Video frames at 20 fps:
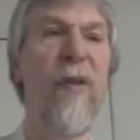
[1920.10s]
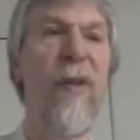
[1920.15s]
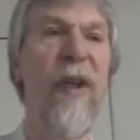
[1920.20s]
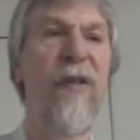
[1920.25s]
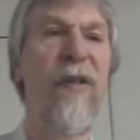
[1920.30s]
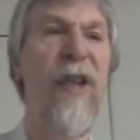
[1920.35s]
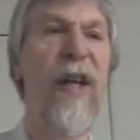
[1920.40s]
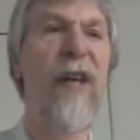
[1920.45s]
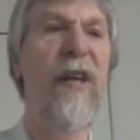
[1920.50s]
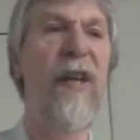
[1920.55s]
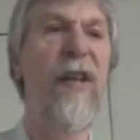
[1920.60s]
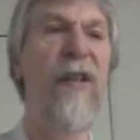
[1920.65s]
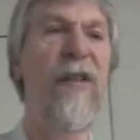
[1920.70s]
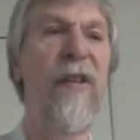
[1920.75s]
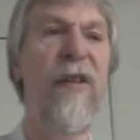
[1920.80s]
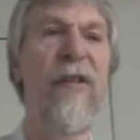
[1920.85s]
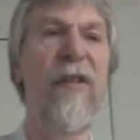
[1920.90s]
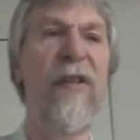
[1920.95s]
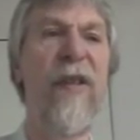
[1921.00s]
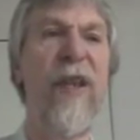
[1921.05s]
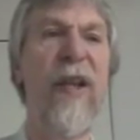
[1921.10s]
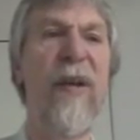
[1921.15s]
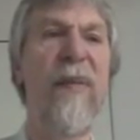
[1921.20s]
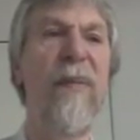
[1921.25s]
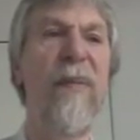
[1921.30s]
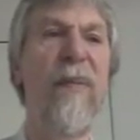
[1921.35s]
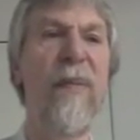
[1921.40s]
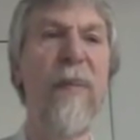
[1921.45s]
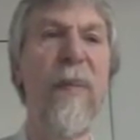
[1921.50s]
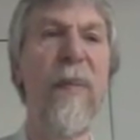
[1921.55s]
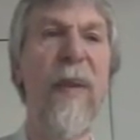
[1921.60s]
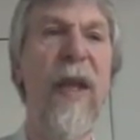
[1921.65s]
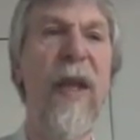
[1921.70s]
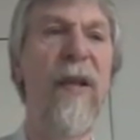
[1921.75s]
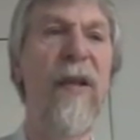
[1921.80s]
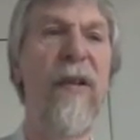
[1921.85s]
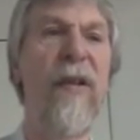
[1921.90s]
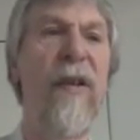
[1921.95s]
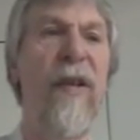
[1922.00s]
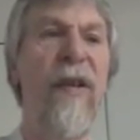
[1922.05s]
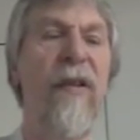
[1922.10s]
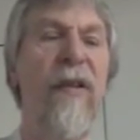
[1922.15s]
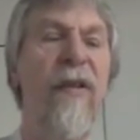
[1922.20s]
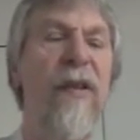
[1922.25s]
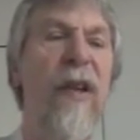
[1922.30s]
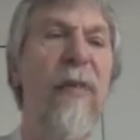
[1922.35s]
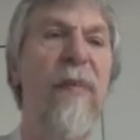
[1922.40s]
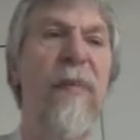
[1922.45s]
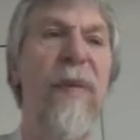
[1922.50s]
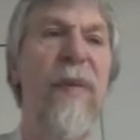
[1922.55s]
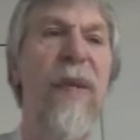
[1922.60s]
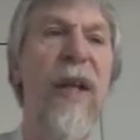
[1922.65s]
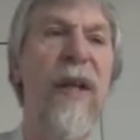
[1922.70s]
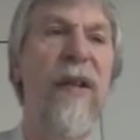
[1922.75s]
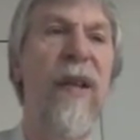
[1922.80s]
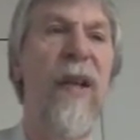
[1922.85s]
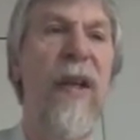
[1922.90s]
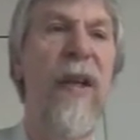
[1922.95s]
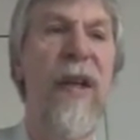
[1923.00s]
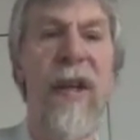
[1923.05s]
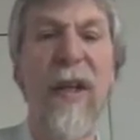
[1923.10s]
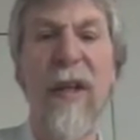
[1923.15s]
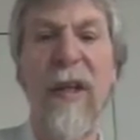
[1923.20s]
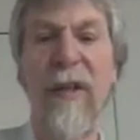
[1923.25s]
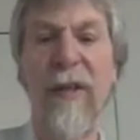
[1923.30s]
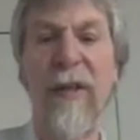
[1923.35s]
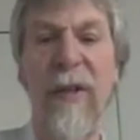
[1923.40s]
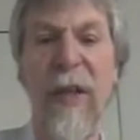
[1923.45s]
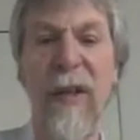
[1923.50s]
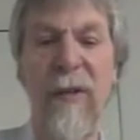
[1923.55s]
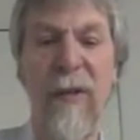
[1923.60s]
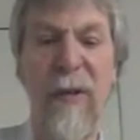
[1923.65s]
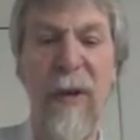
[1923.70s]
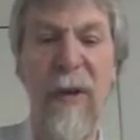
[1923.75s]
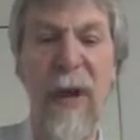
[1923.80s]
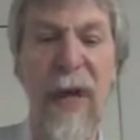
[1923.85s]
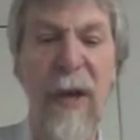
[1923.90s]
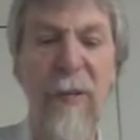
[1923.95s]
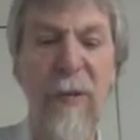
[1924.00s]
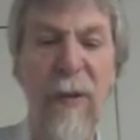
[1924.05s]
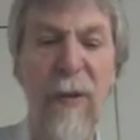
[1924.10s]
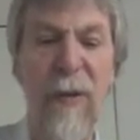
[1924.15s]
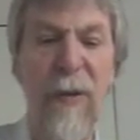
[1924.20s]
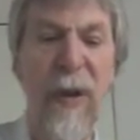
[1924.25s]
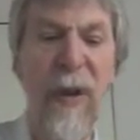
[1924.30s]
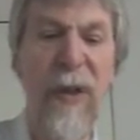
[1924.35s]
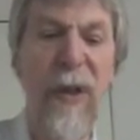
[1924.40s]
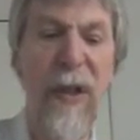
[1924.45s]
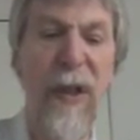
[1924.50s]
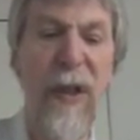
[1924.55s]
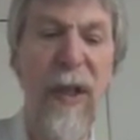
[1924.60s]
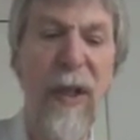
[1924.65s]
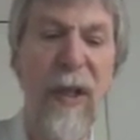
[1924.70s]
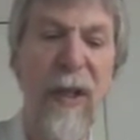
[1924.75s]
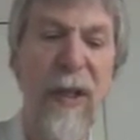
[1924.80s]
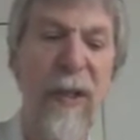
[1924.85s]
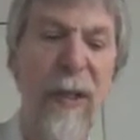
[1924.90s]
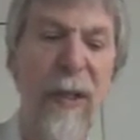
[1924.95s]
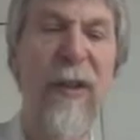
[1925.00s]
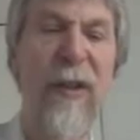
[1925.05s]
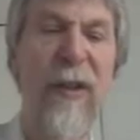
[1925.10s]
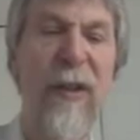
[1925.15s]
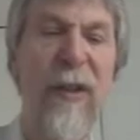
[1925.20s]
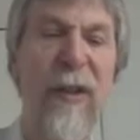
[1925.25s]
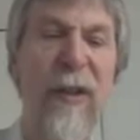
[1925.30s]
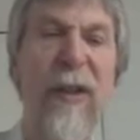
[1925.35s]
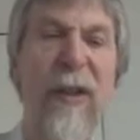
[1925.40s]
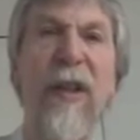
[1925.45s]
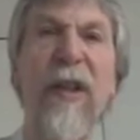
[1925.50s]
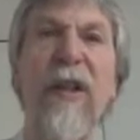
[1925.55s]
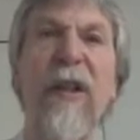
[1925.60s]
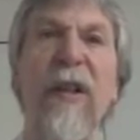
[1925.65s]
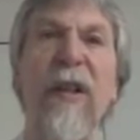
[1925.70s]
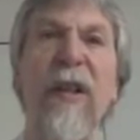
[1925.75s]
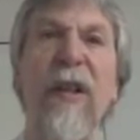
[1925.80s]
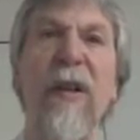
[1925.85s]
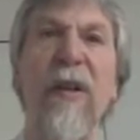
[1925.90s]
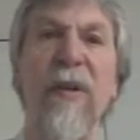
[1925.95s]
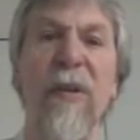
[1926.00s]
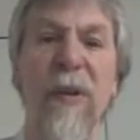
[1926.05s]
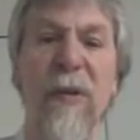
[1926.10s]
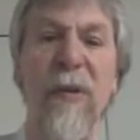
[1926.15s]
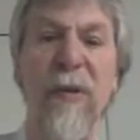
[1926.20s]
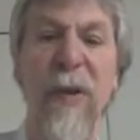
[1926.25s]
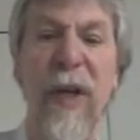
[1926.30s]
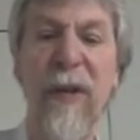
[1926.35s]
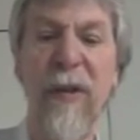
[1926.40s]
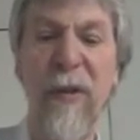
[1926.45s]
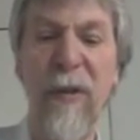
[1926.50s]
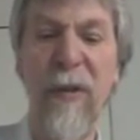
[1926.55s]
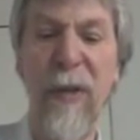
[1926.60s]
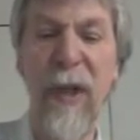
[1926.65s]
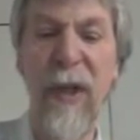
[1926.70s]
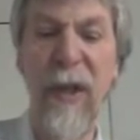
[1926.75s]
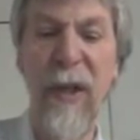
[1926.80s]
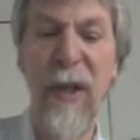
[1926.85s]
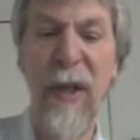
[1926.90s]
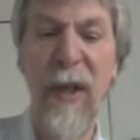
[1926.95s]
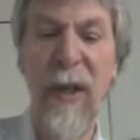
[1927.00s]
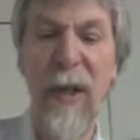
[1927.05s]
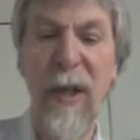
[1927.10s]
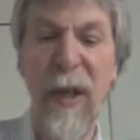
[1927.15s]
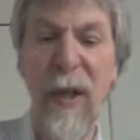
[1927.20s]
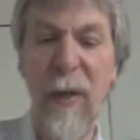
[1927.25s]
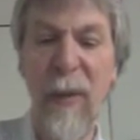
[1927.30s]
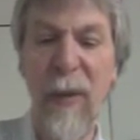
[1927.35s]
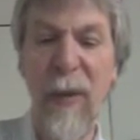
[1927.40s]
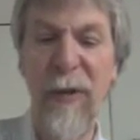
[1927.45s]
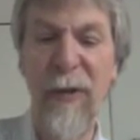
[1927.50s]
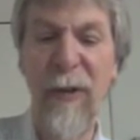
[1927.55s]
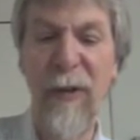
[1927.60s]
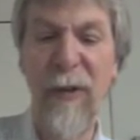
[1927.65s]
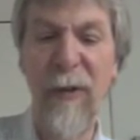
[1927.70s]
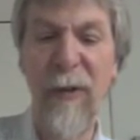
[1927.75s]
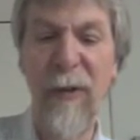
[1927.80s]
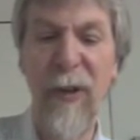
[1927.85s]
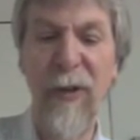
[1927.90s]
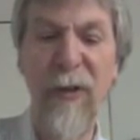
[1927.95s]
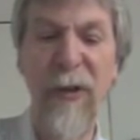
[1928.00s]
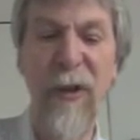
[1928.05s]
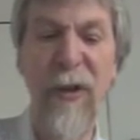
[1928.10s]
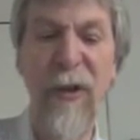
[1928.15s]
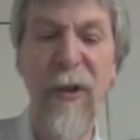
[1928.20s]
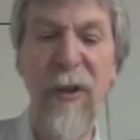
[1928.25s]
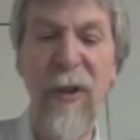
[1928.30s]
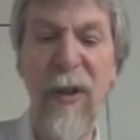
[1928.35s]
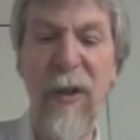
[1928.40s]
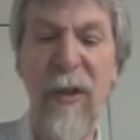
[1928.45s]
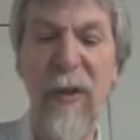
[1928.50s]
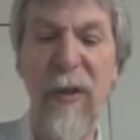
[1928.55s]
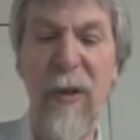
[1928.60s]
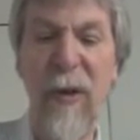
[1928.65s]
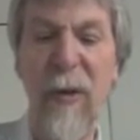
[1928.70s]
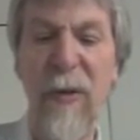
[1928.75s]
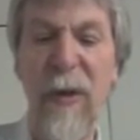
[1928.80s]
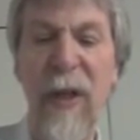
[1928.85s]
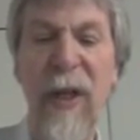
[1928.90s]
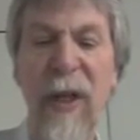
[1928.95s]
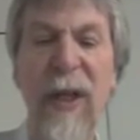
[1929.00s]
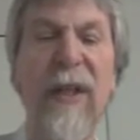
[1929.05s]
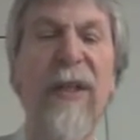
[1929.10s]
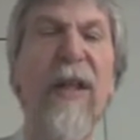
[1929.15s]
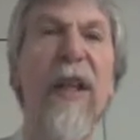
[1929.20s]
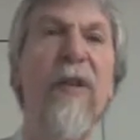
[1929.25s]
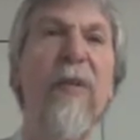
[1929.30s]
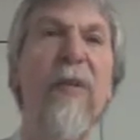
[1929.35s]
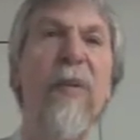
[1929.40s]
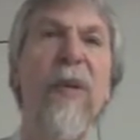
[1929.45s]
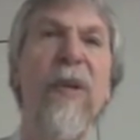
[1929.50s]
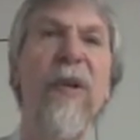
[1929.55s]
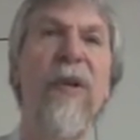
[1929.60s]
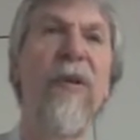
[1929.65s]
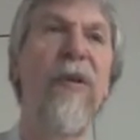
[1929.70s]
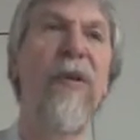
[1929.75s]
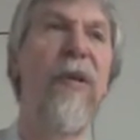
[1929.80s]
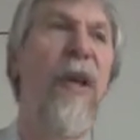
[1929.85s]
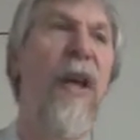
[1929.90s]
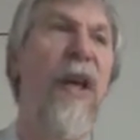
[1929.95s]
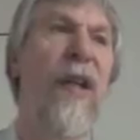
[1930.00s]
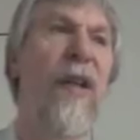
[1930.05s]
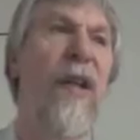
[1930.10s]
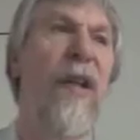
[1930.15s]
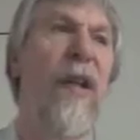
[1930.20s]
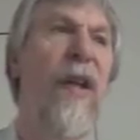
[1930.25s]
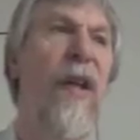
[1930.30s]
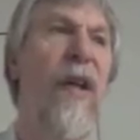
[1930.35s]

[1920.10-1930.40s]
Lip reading: exactly the same subnet that you have already in, let's say, a local factory. With this virtual overlay network, you can